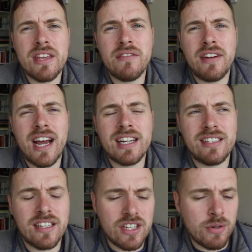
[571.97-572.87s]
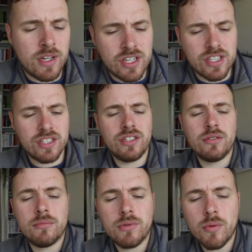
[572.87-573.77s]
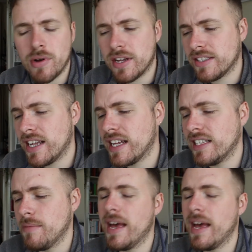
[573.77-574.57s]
you react to situations and your personality.